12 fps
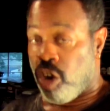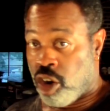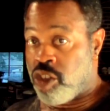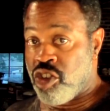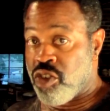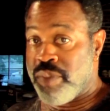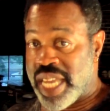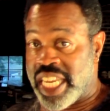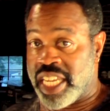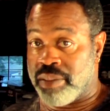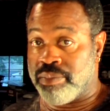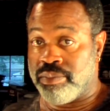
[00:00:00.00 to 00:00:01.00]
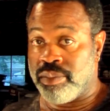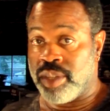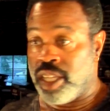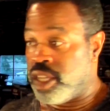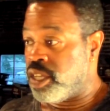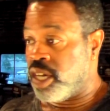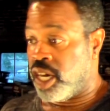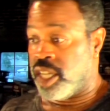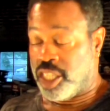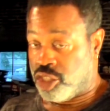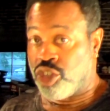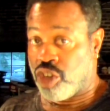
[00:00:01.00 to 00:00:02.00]
on your medium
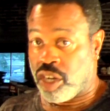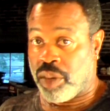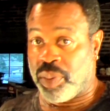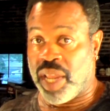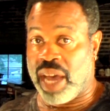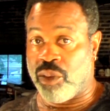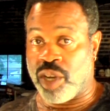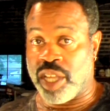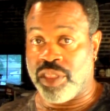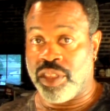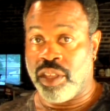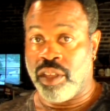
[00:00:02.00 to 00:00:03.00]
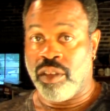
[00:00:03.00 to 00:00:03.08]
that you're going to apply with,